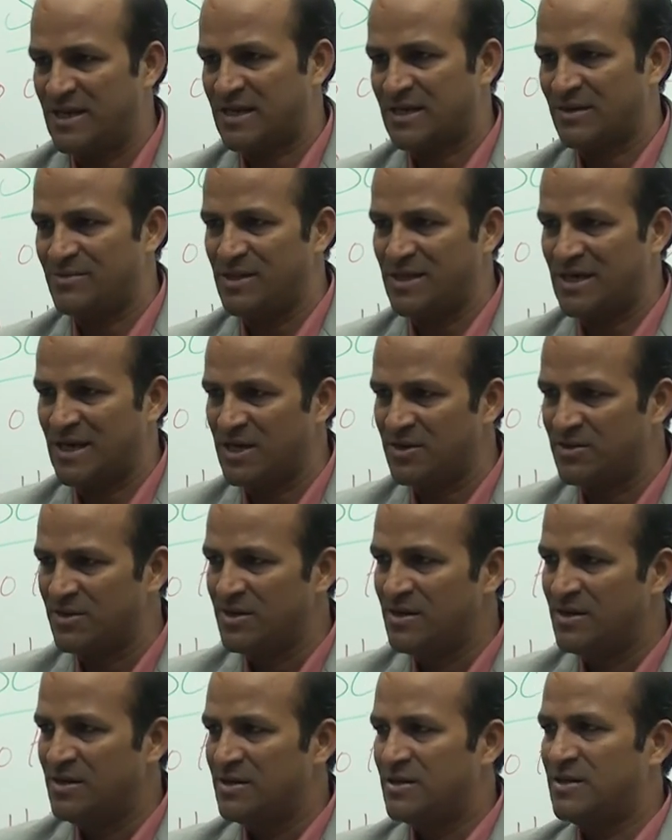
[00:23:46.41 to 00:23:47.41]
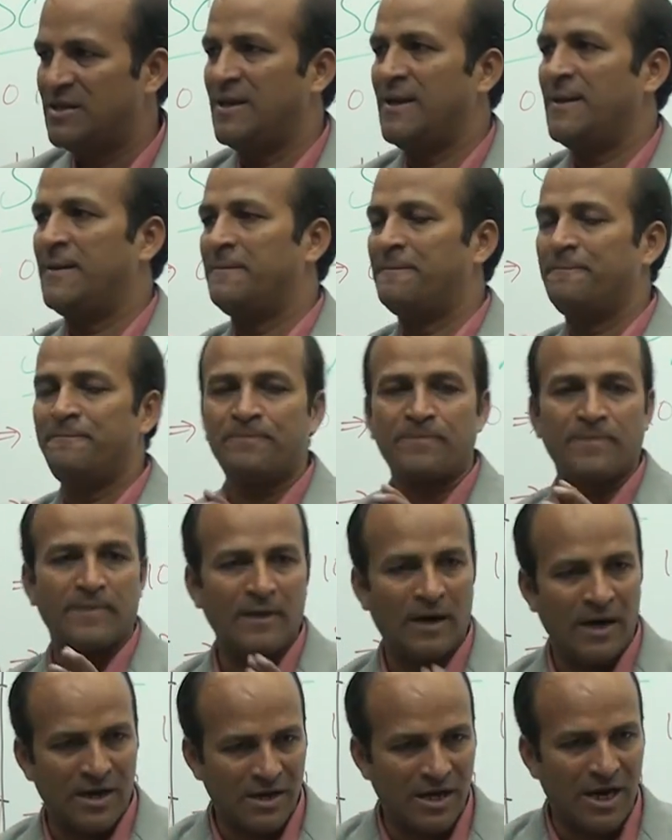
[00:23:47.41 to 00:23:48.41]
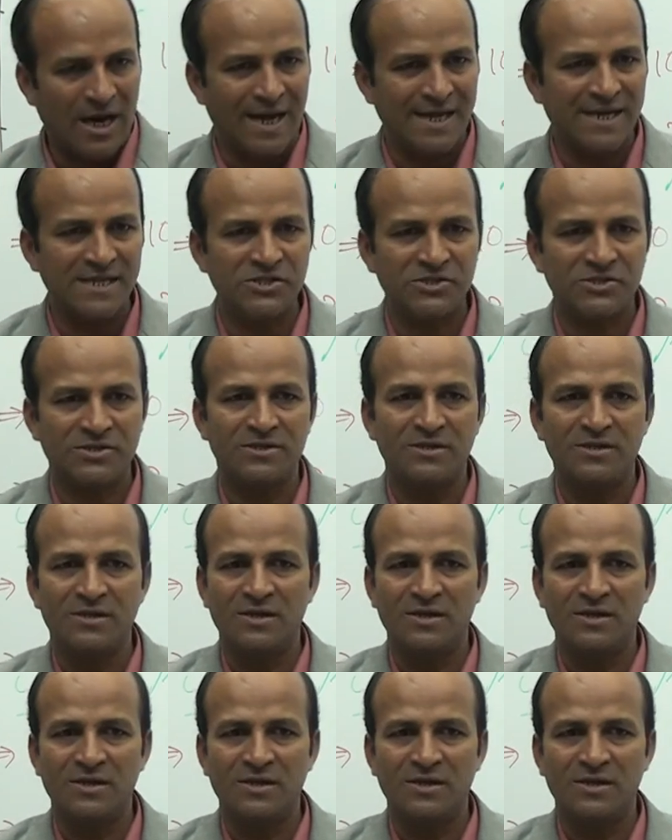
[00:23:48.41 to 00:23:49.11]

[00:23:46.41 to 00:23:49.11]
communicate they are honest